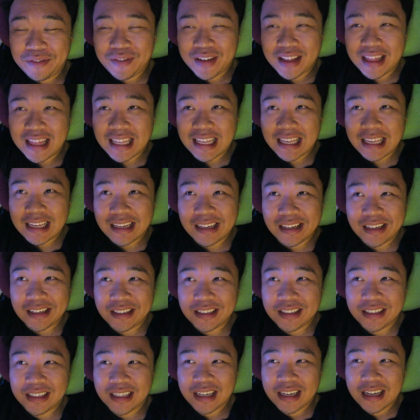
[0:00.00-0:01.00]
fed the
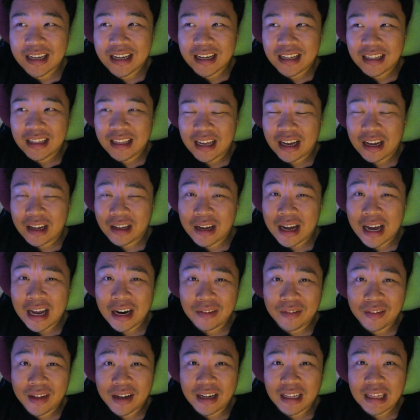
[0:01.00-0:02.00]
kids like a
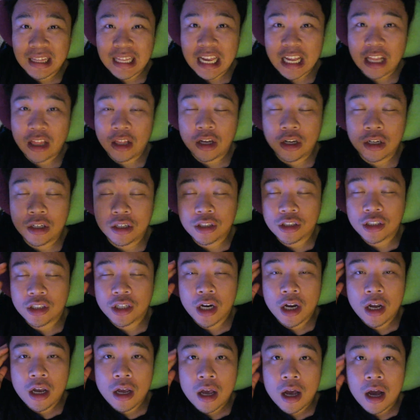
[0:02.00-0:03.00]
kind of like a late
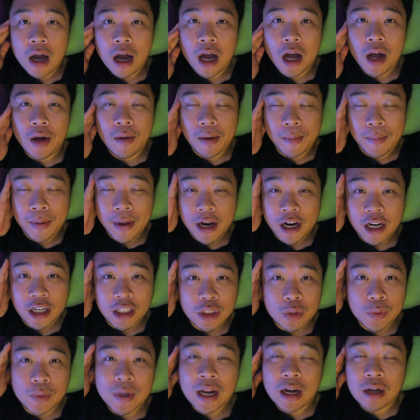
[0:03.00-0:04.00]
lunch. Um, my
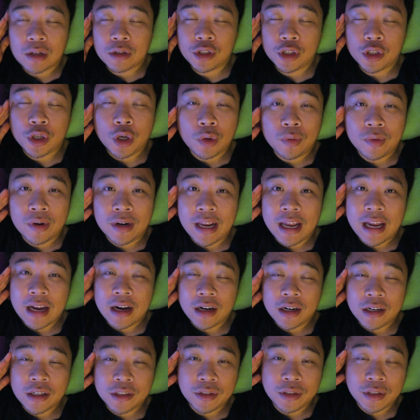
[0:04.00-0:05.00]
parents went out to go run
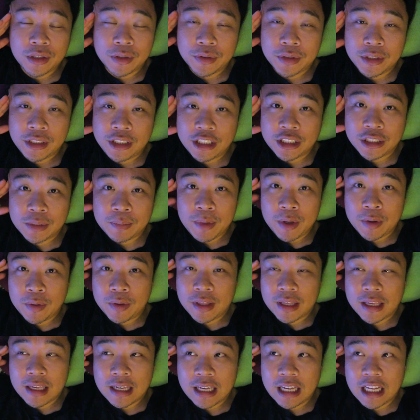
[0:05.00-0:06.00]
errands, so it was just me
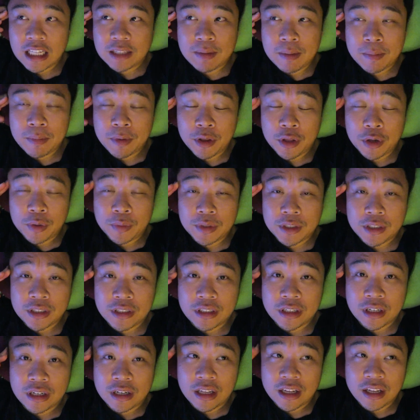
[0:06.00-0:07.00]
with the kids. My brother was
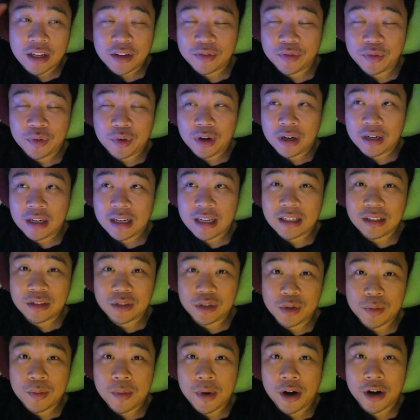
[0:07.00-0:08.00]
studying for a
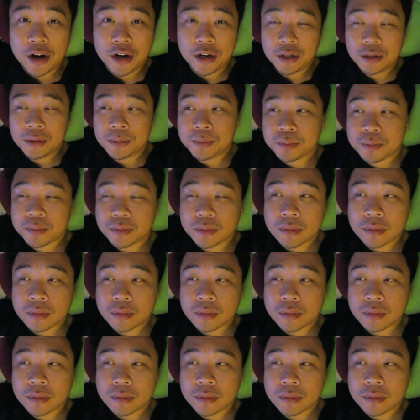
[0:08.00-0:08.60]
test tomorrow.